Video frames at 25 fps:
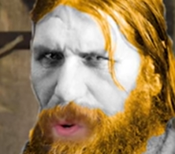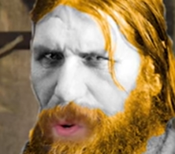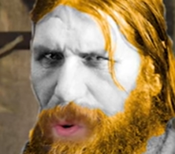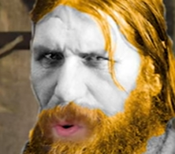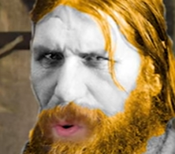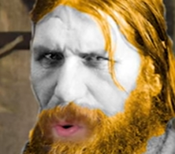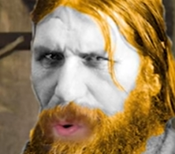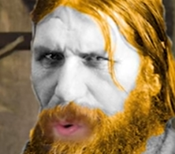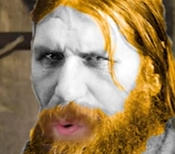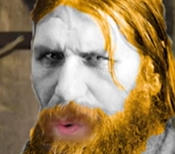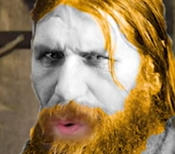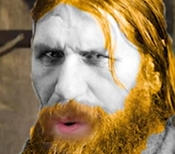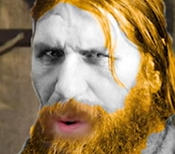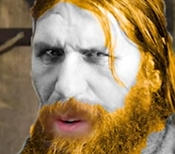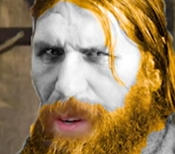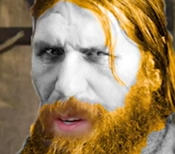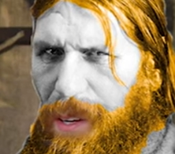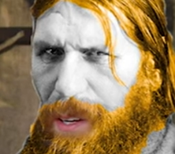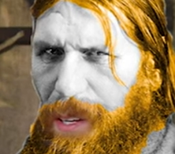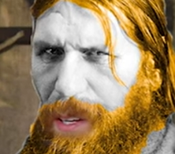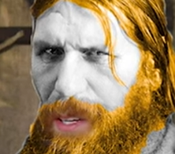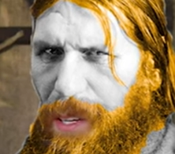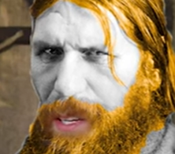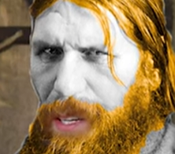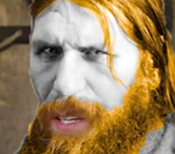Oh,
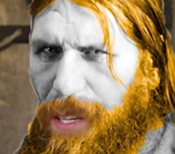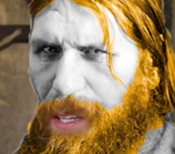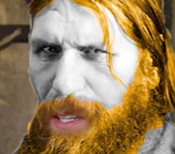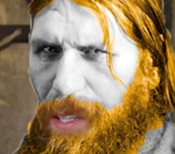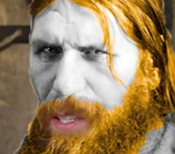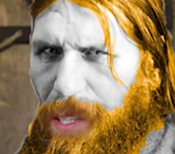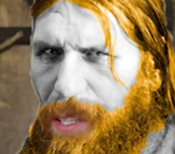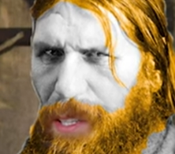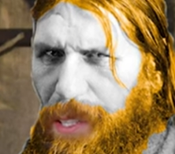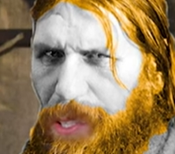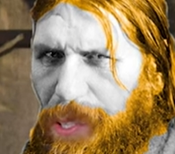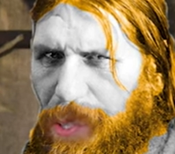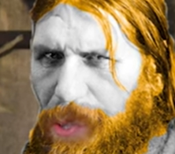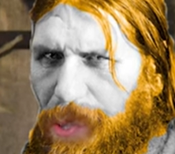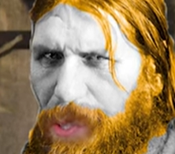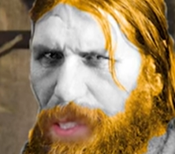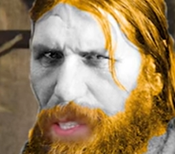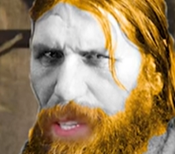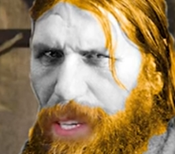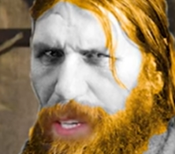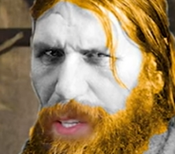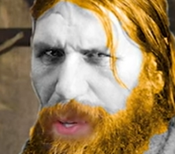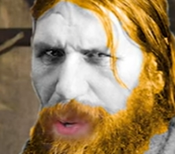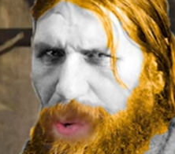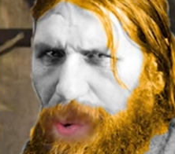as long as
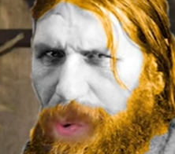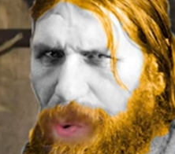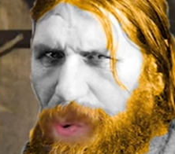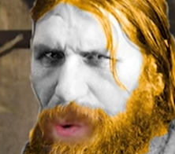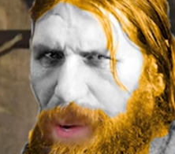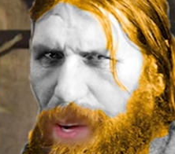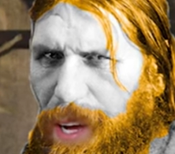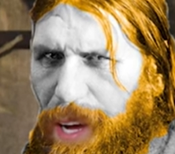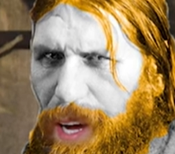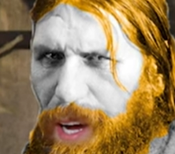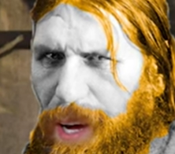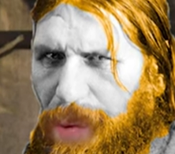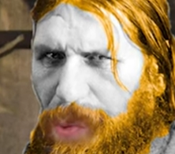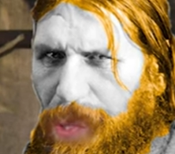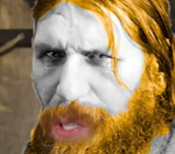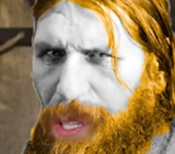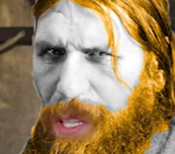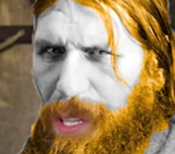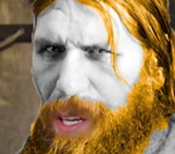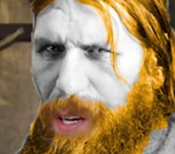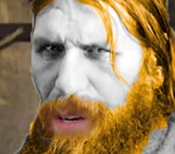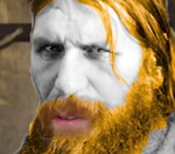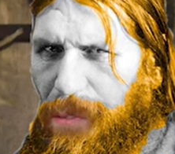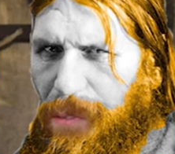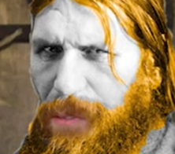I know how to
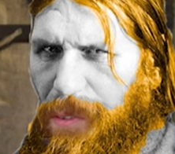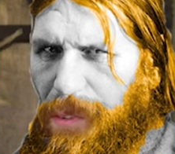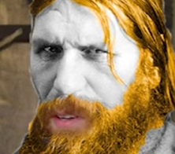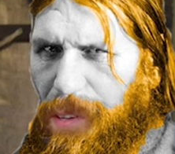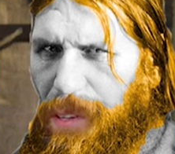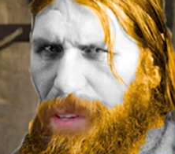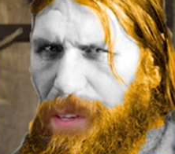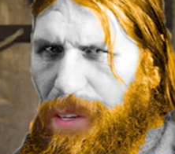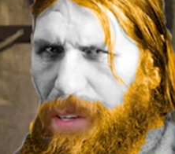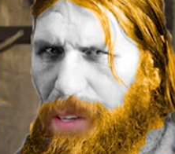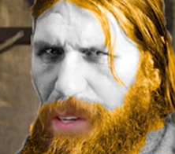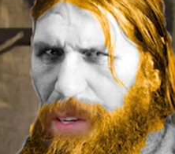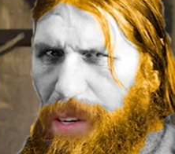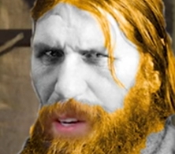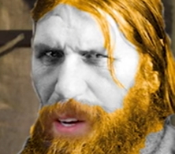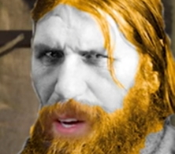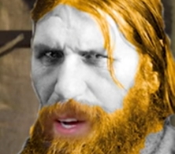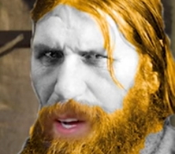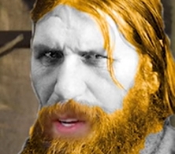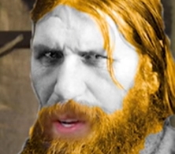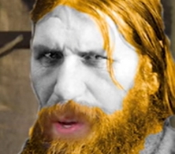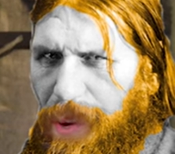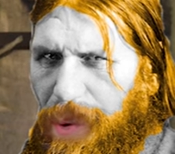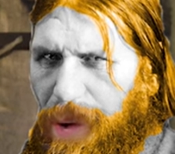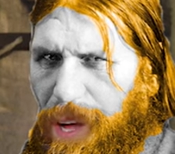love,
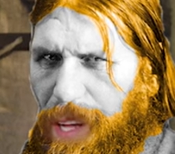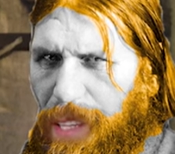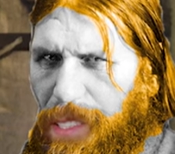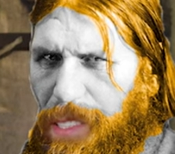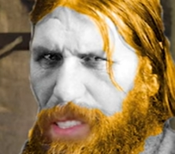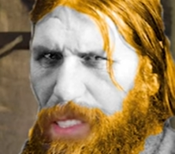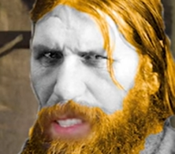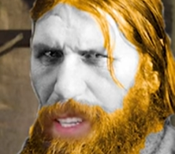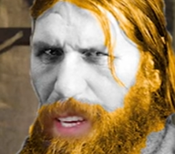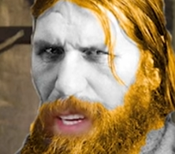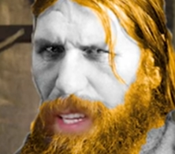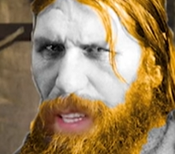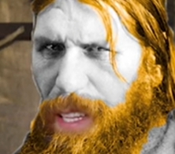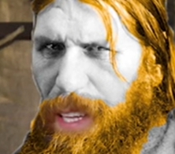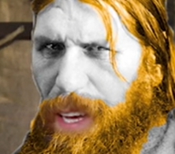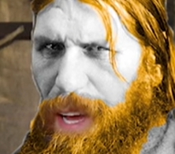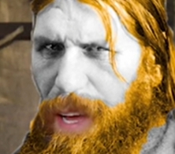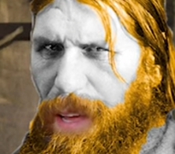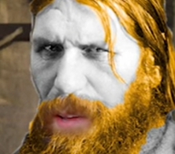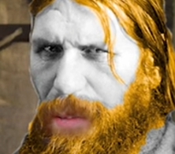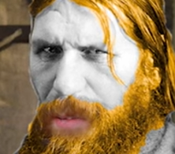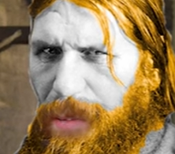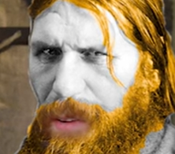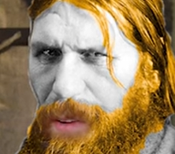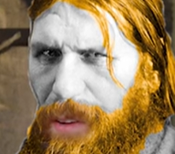I know I'll stay
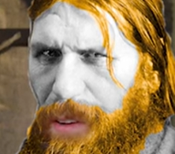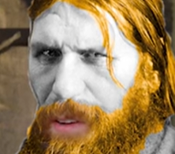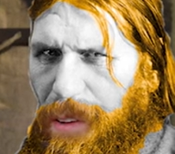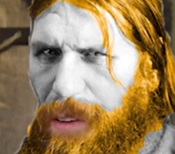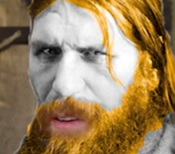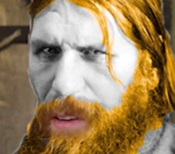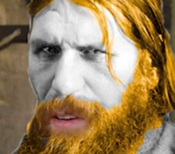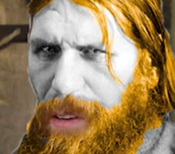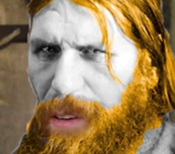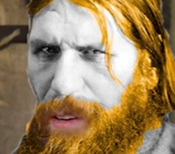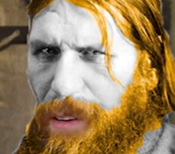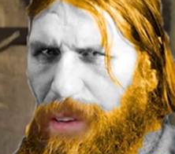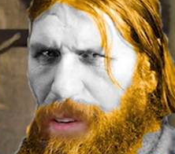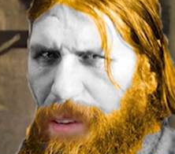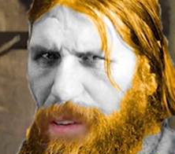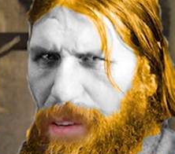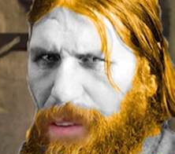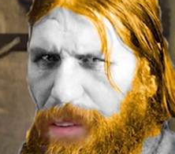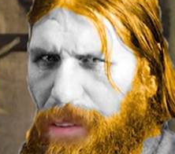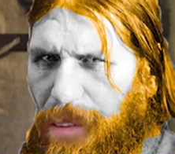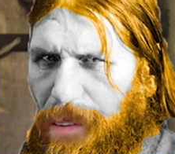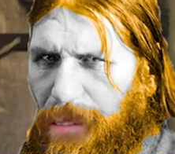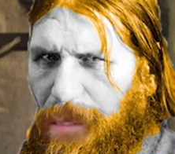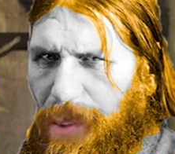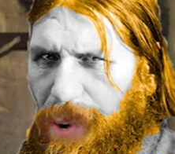alive.
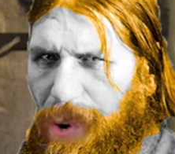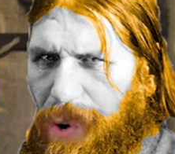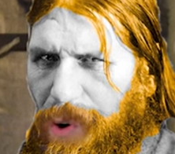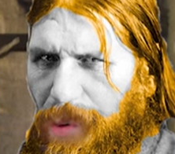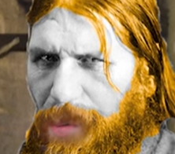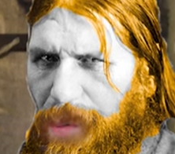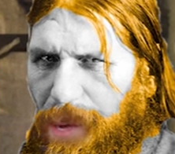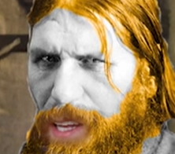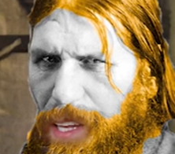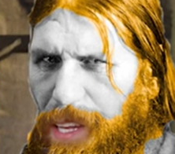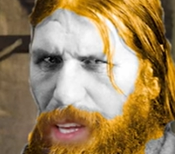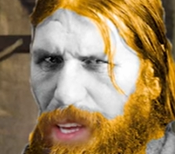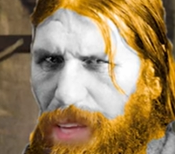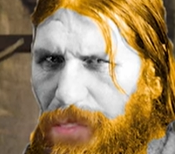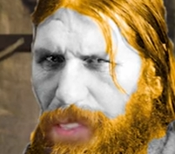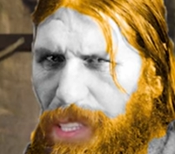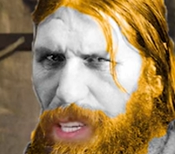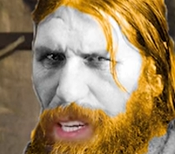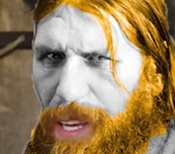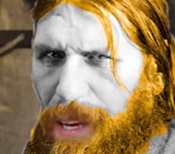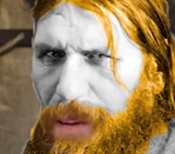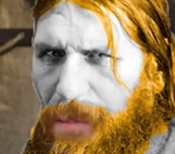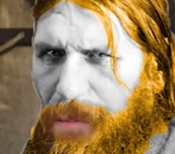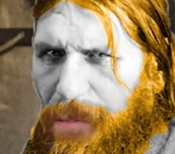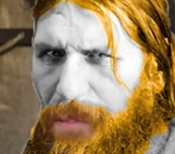I've got all my life to
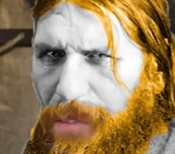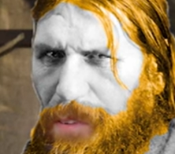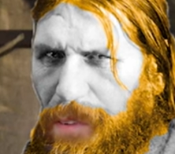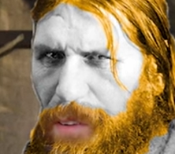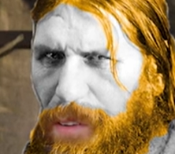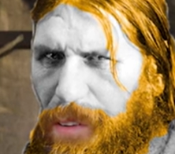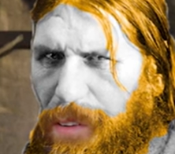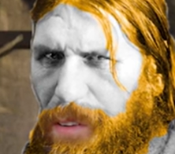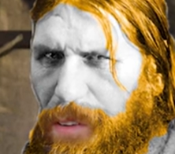live.